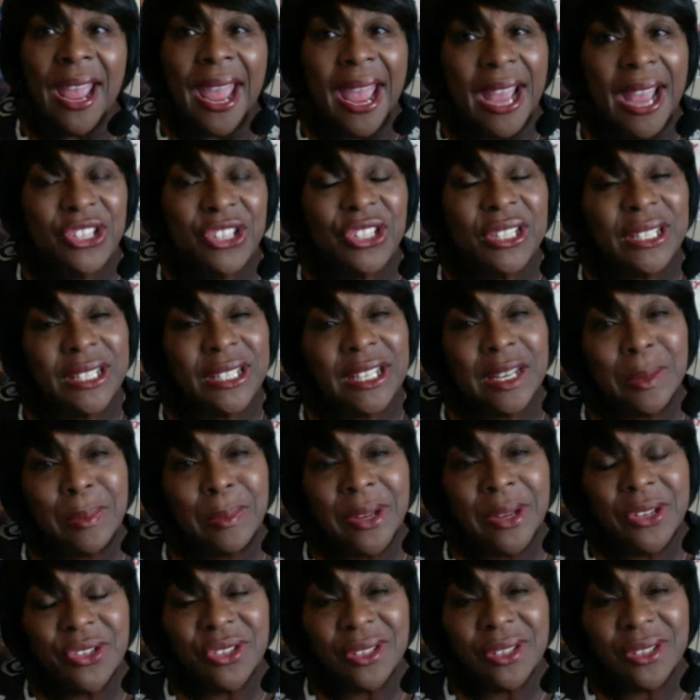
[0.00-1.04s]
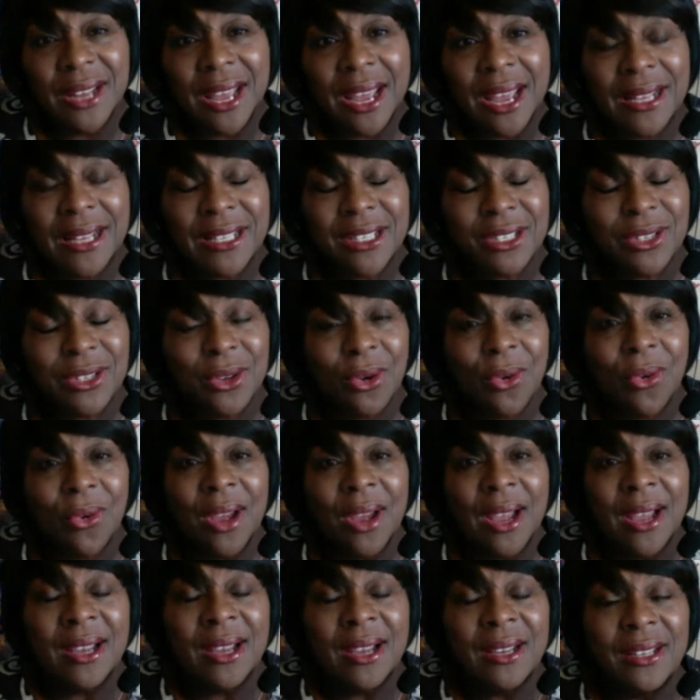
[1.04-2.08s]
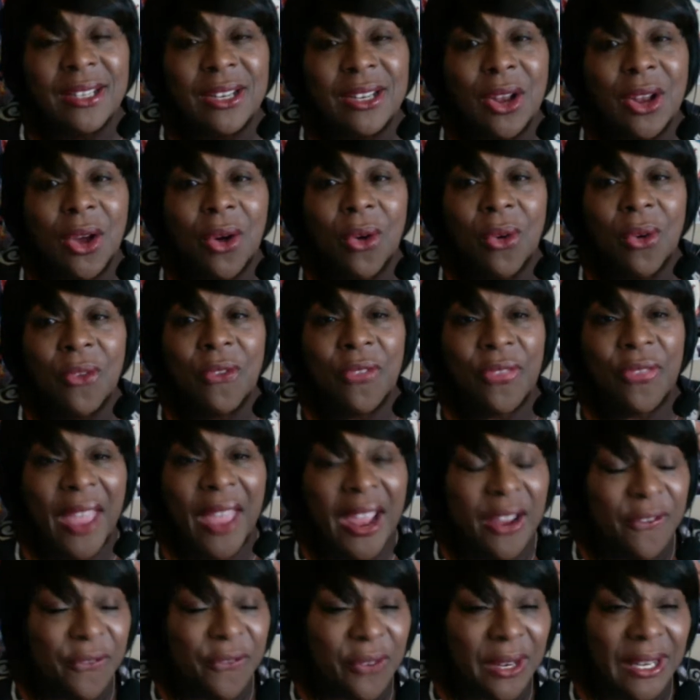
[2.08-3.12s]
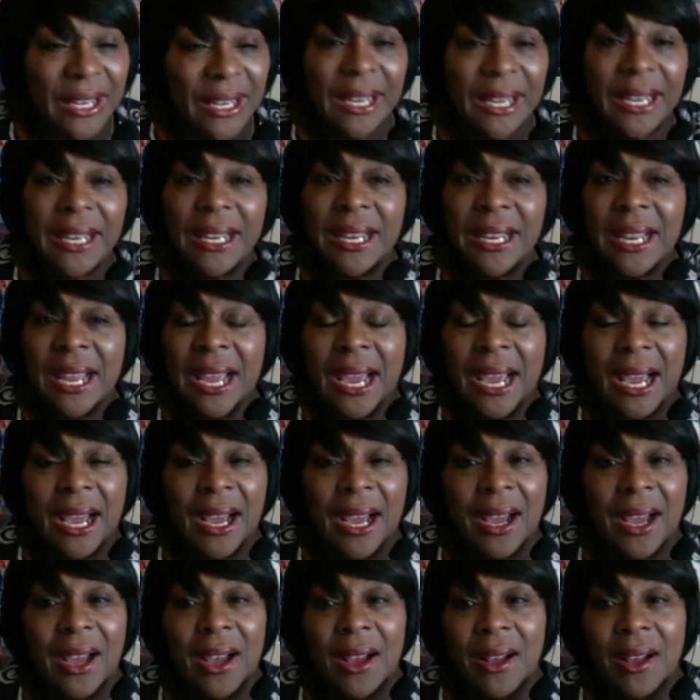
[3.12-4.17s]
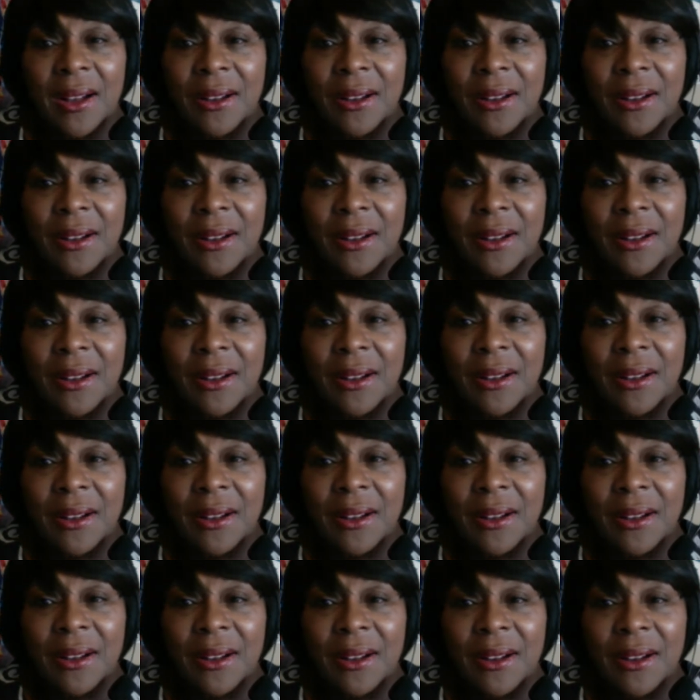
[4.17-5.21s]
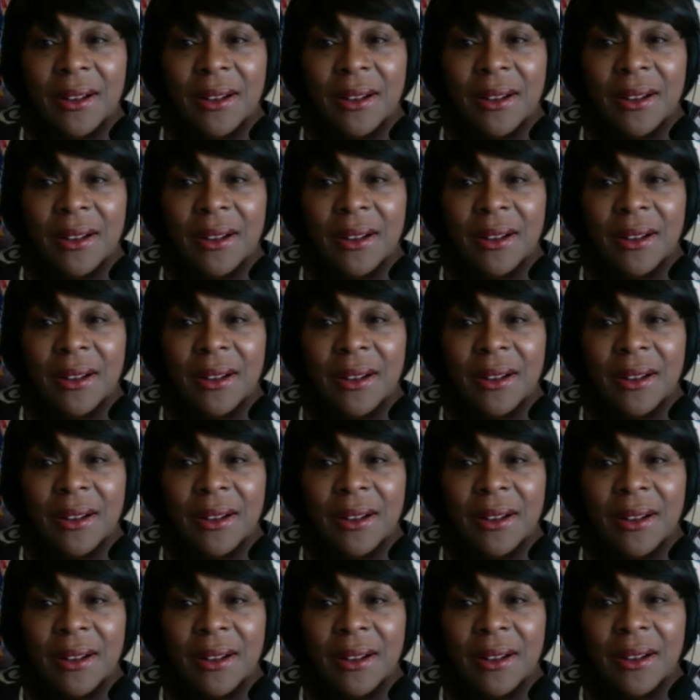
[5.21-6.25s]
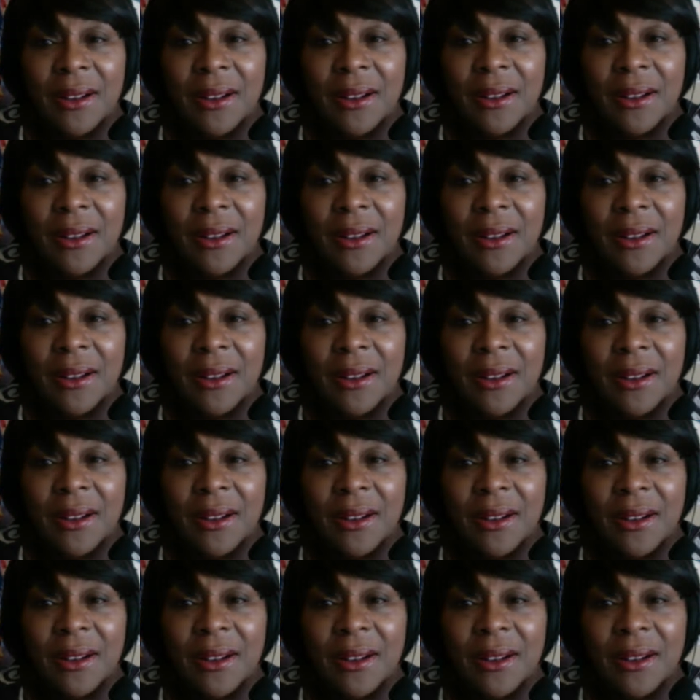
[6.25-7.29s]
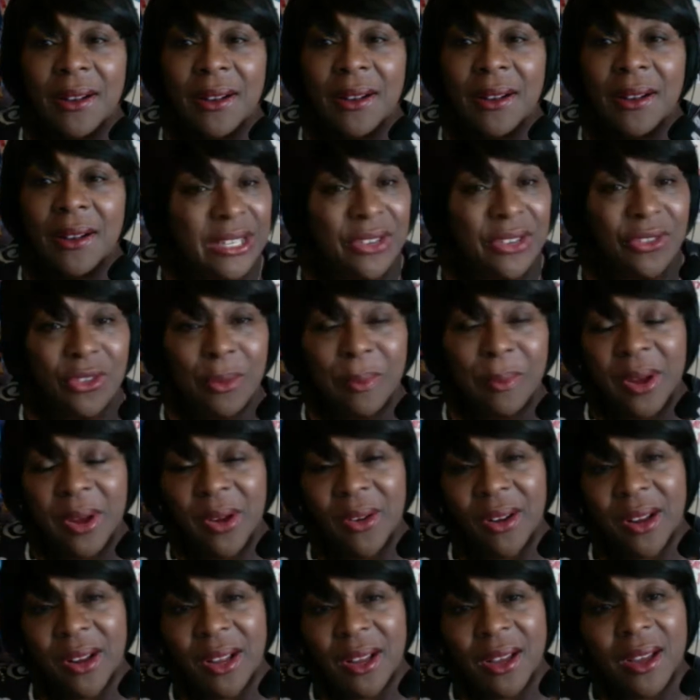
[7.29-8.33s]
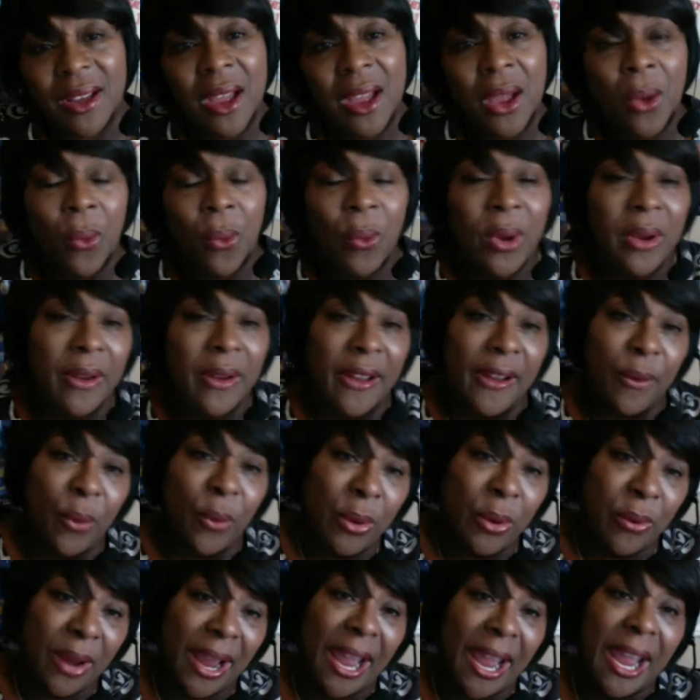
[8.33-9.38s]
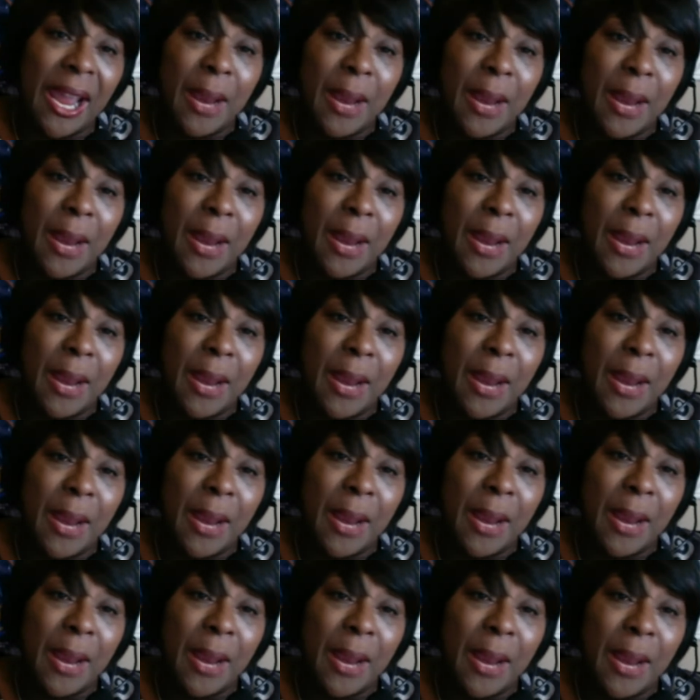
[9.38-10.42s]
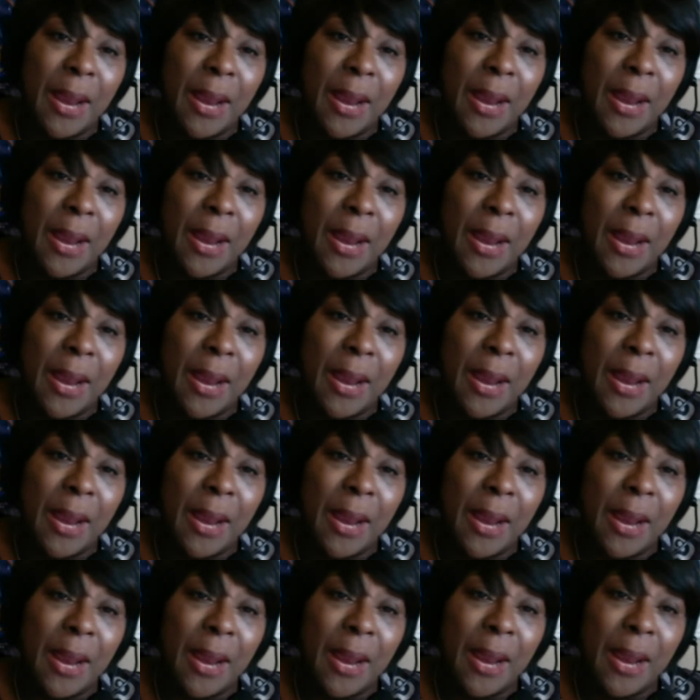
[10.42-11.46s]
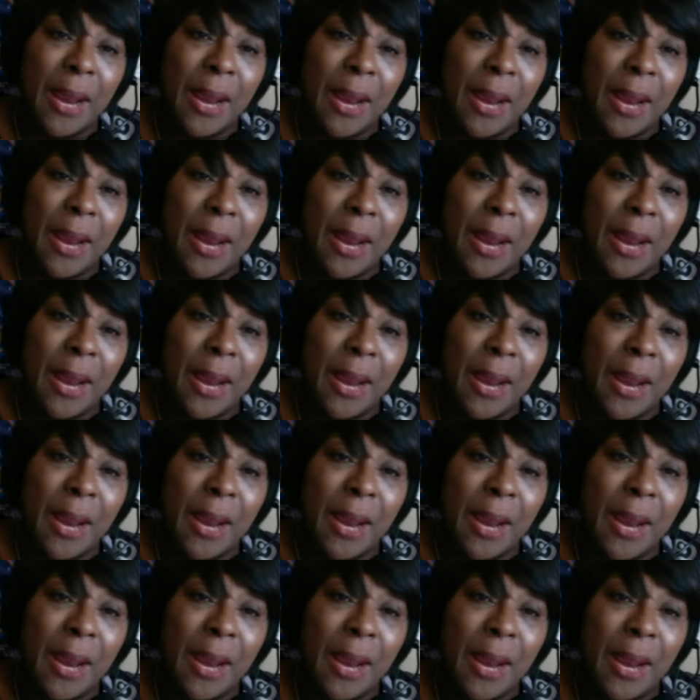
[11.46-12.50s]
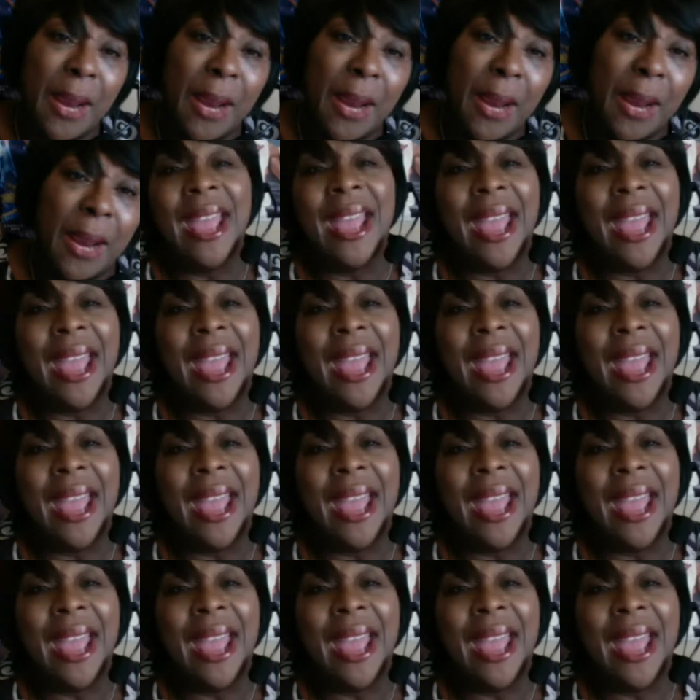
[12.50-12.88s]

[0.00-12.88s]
And she did mention that. So, you know, thankfully, through negotiations with the president and other entities here in America, we were able to get Brittany Griner back home, back on U.S. soil.